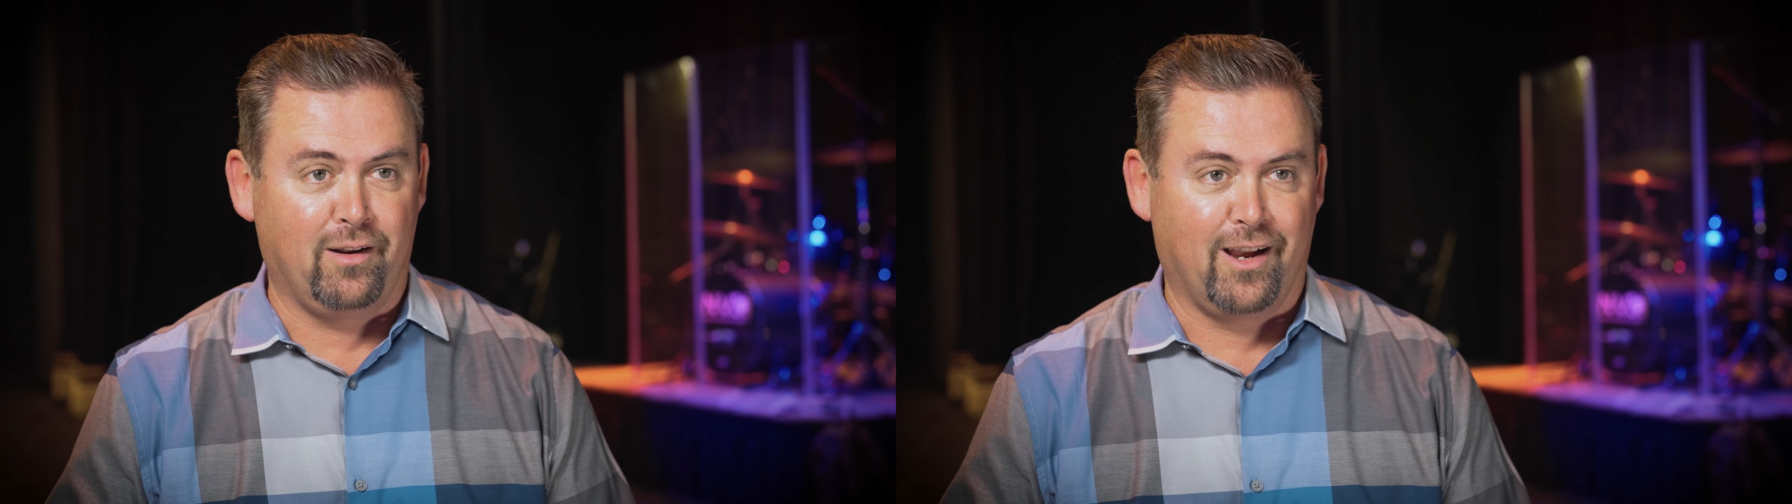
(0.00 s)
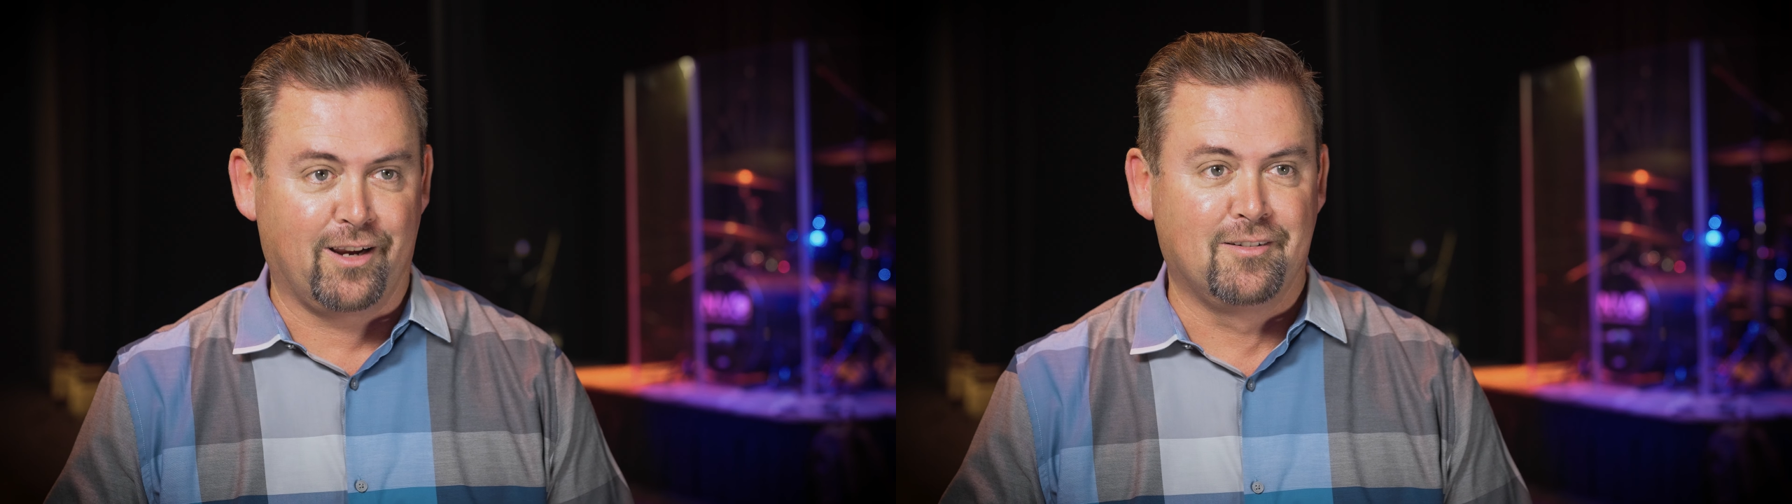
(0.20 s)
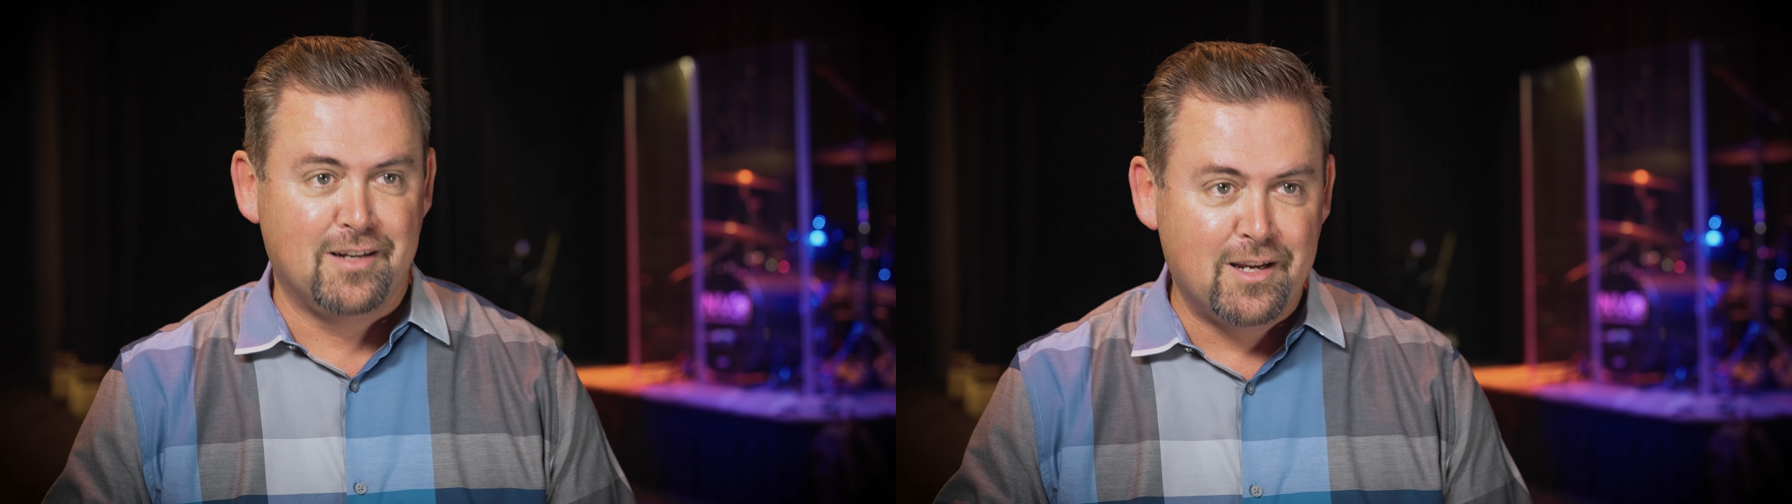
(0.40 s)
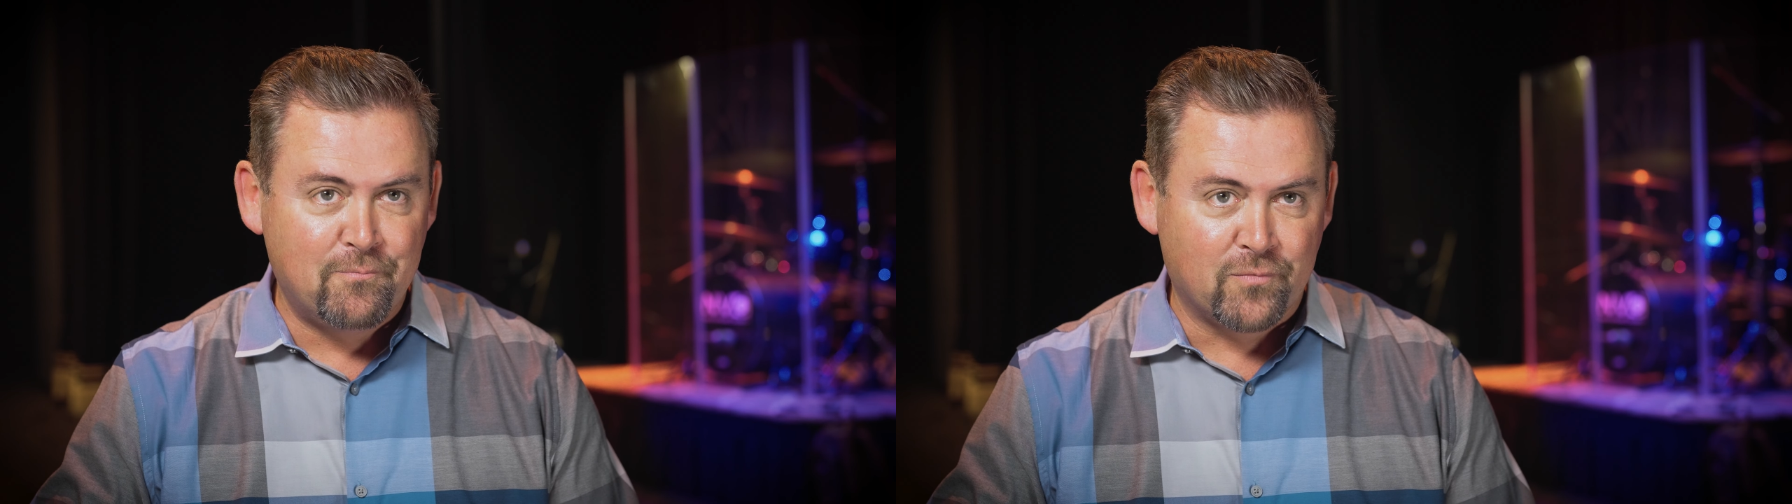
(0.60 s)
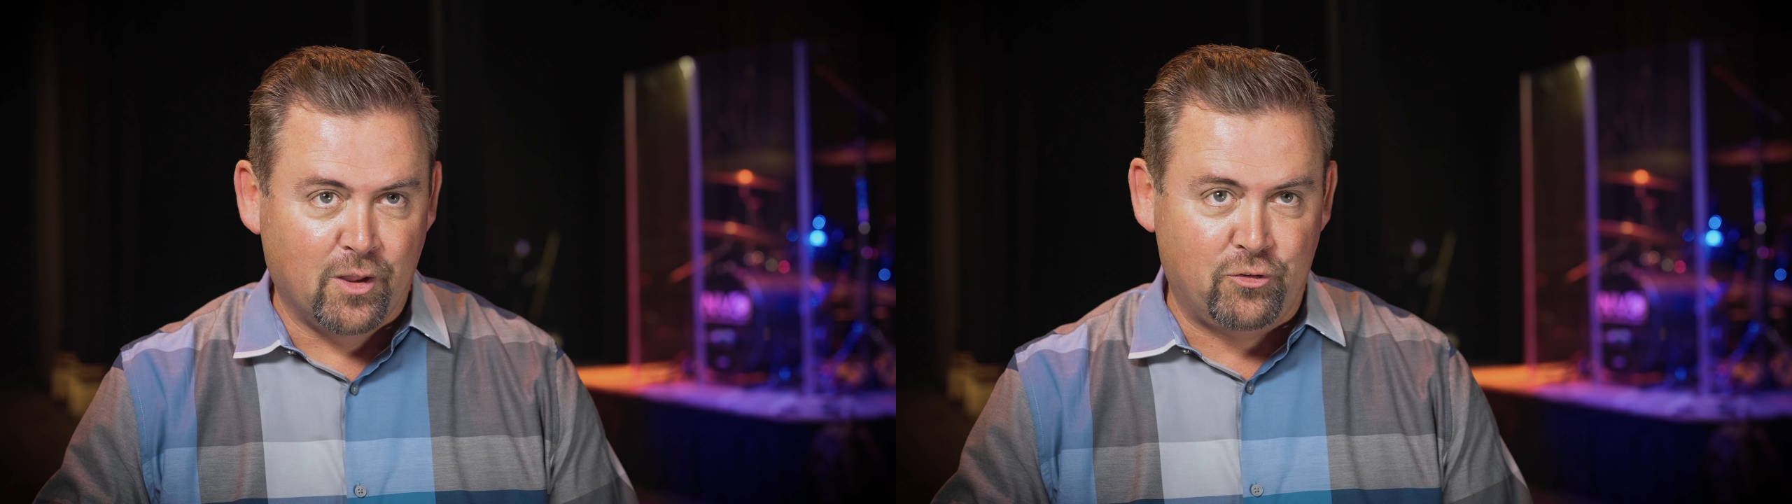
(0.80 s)
Like,
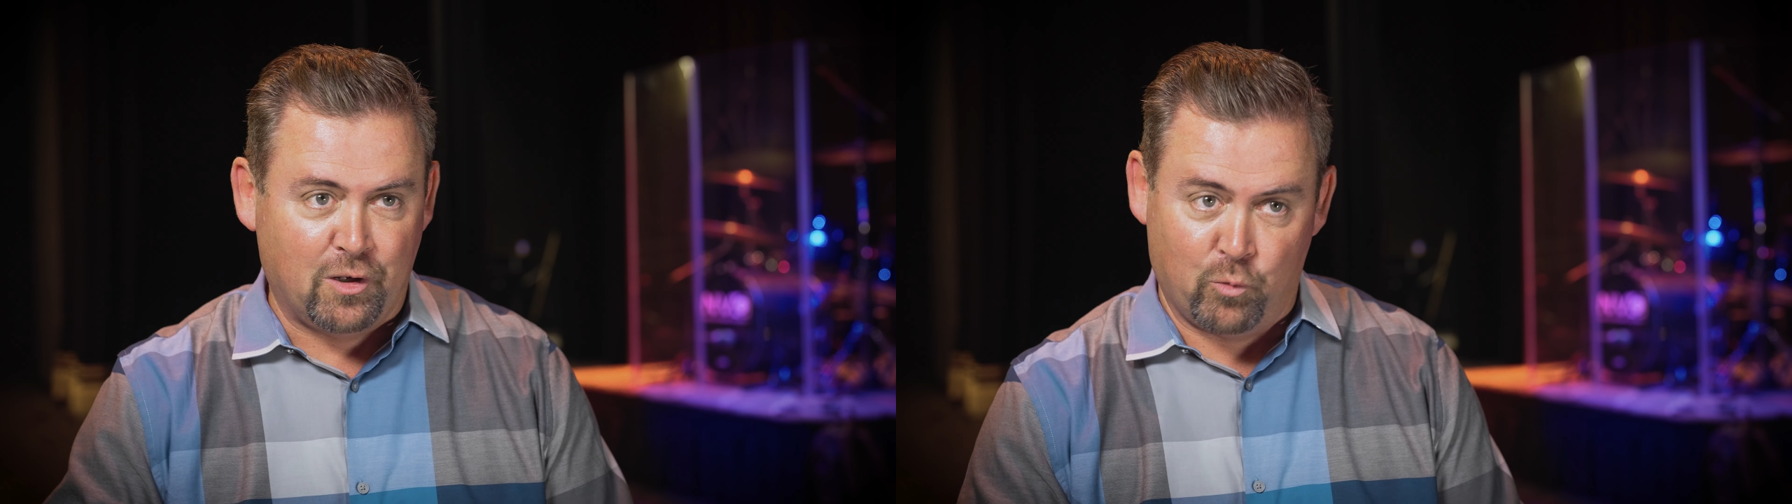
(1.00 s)
let's see if